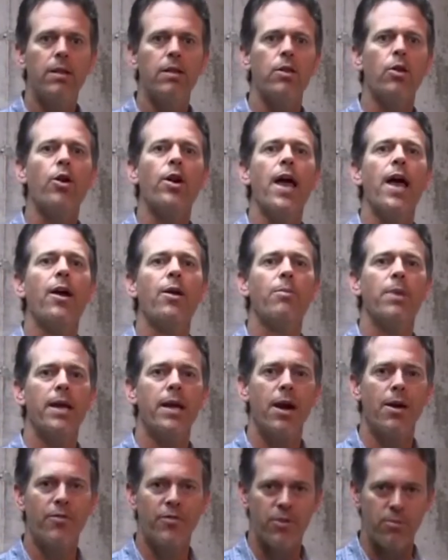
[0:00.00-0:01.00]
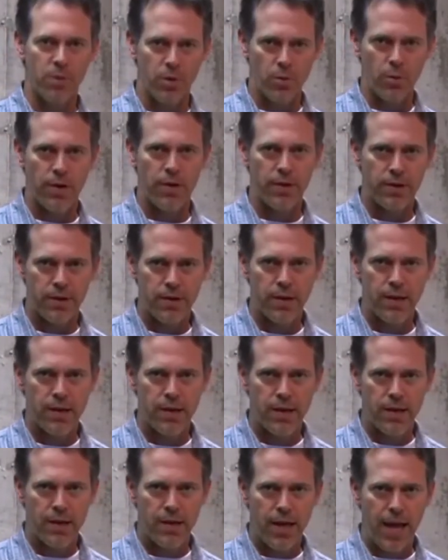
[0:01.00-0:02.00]
learn how to be comfortable with it,
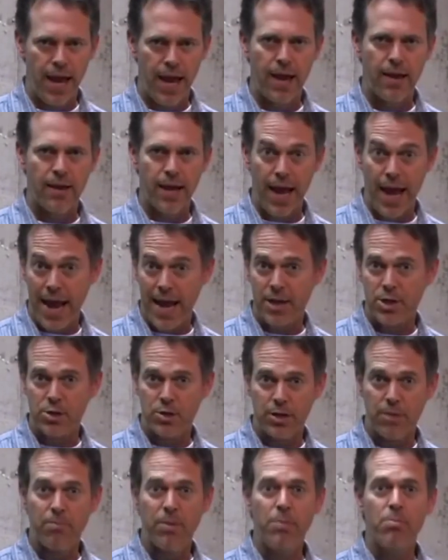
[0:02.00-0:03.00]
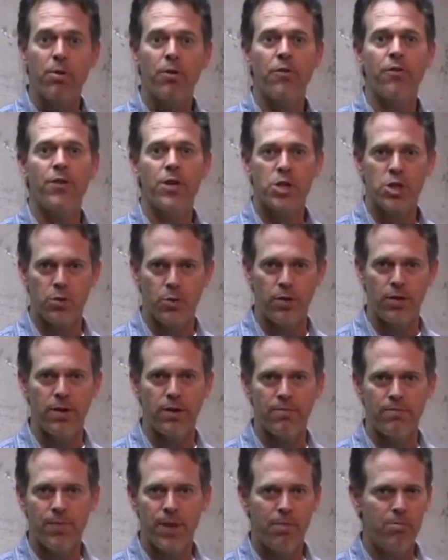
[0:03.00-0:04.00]
and actually be proficient with
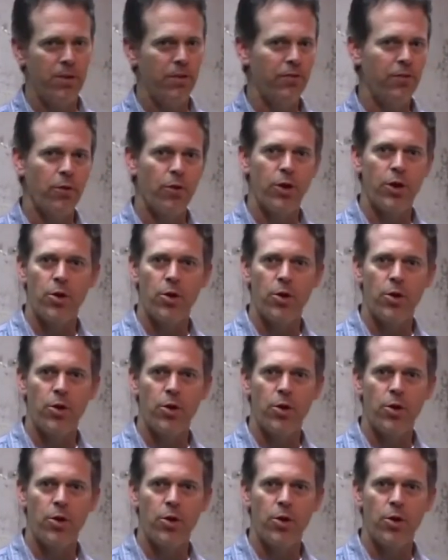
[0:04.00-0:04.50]
it before